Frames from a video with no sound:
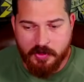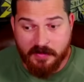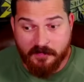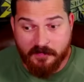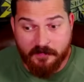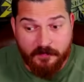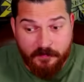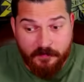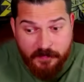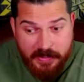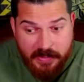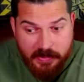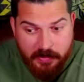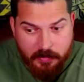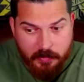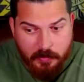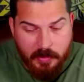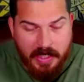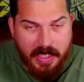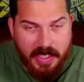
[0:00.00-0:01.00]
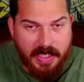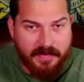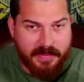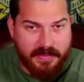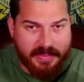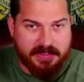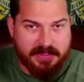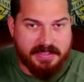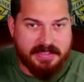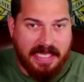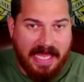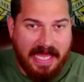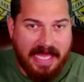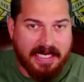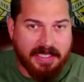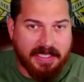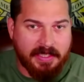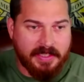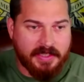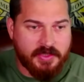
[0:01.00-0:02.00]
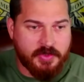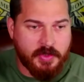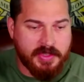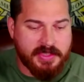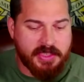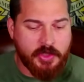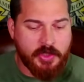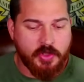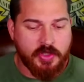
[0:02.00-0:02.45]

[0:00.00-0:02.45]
You can feel the ecstatic electricity.